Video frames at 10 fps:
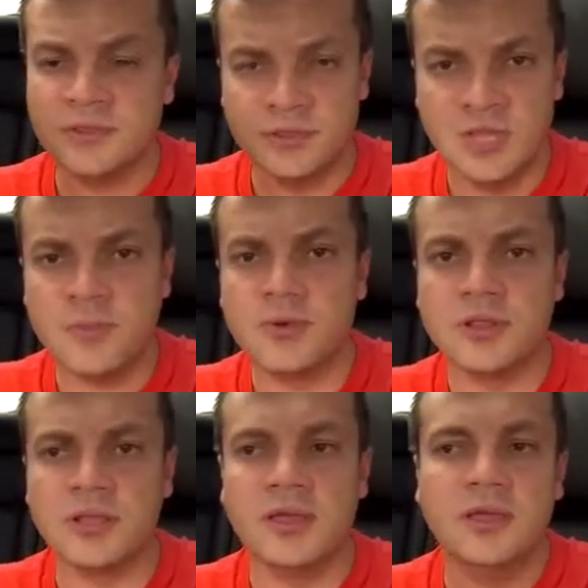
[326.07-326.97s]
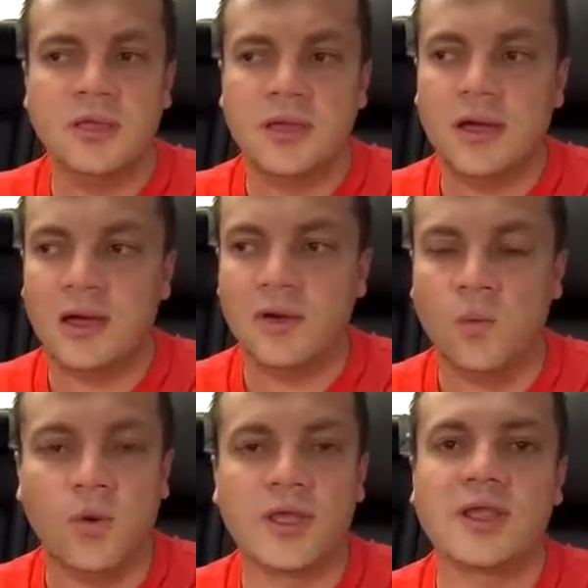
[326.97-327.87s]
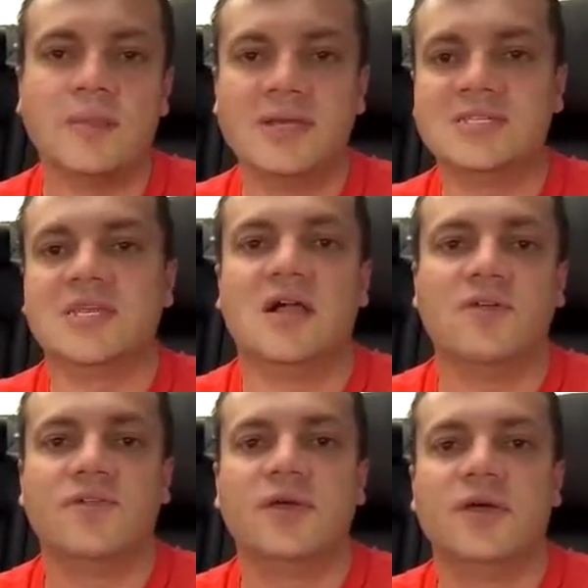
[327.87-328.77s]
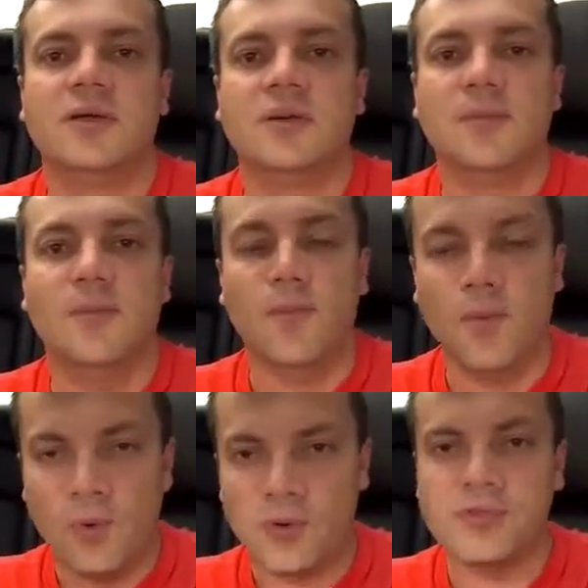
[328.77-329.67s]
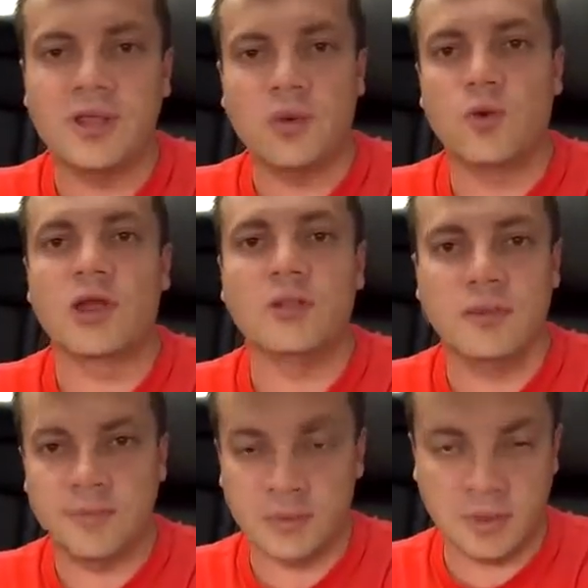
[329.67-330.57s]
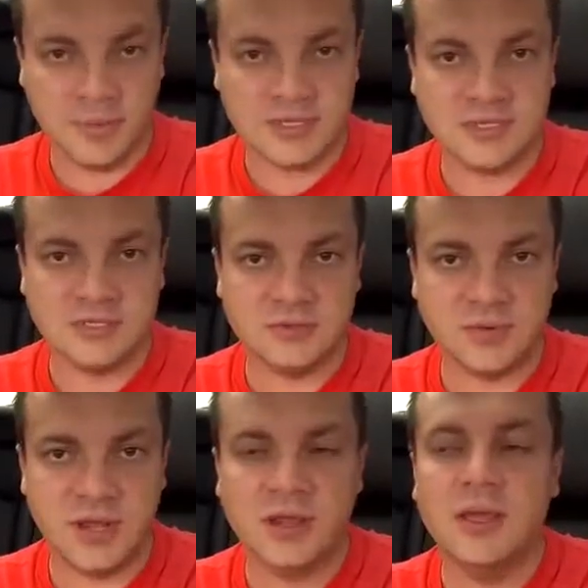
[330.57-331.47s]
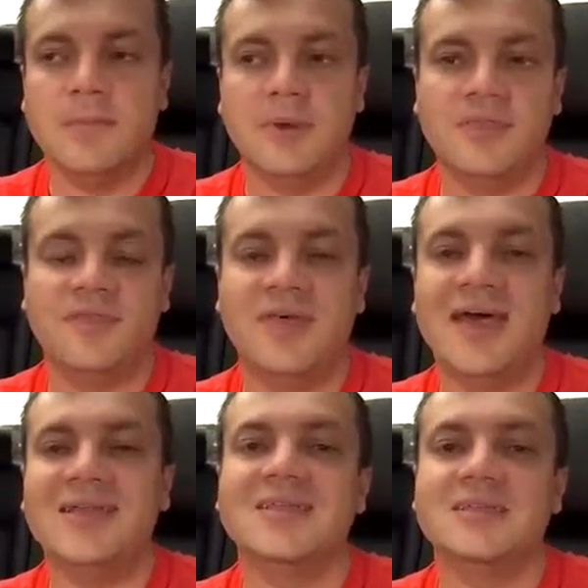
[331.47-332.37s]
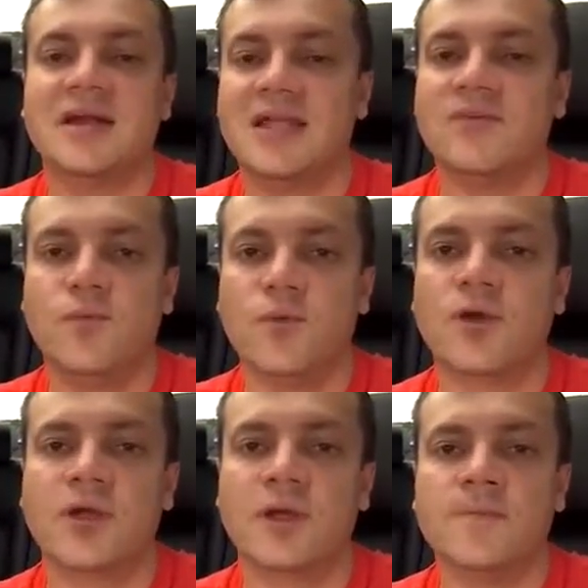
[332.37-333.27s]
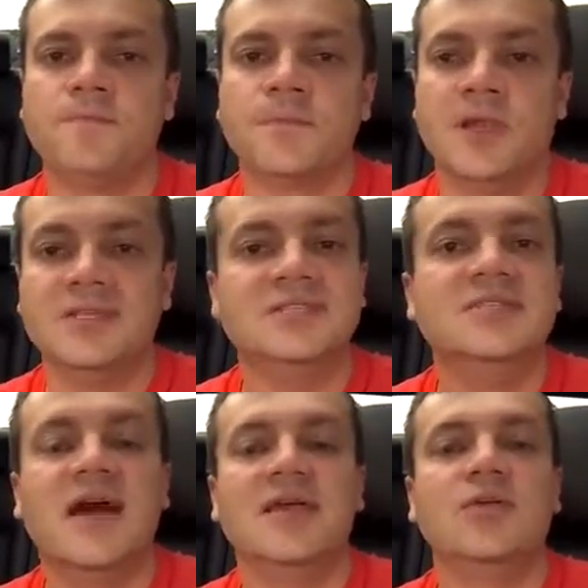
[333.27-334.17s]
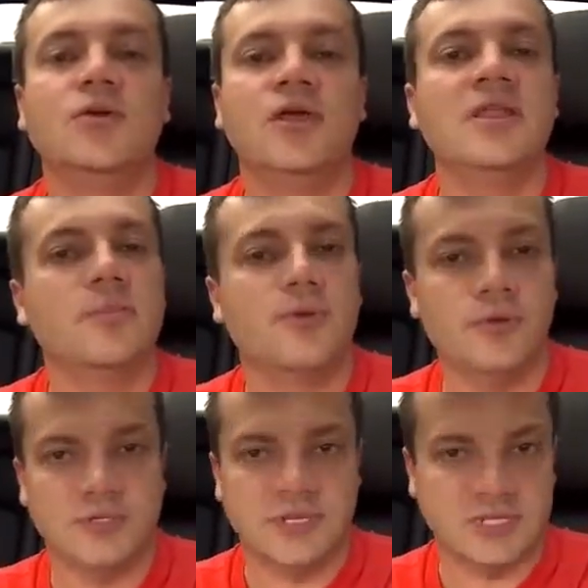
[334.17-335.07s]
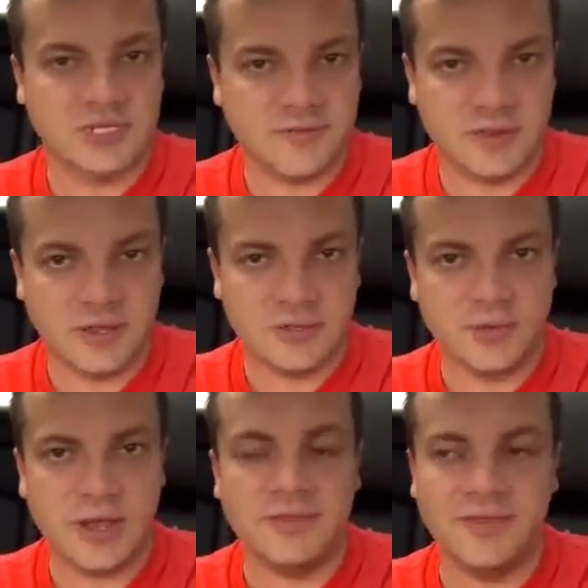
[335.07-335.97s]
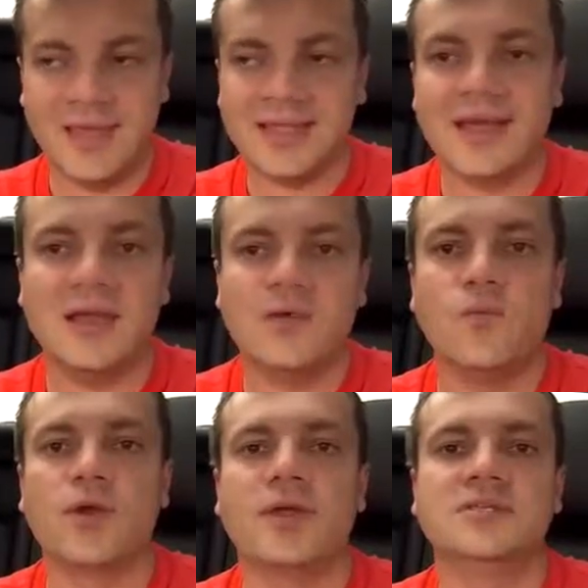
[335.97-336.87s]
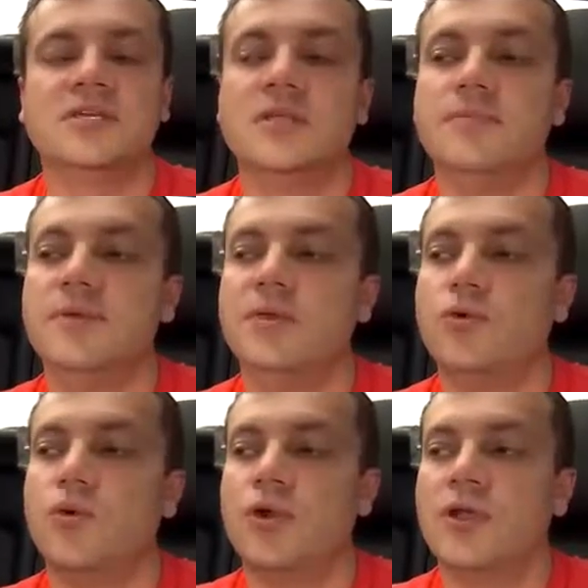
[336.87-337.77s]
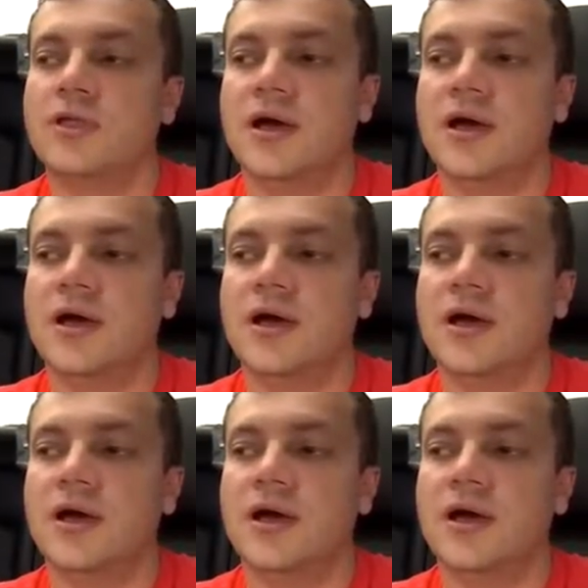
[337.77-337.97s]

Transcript: deliberately working on myself more than I work on my business, right? But that kind of work is not your income producing activity, right? That kind of work is gonna be your,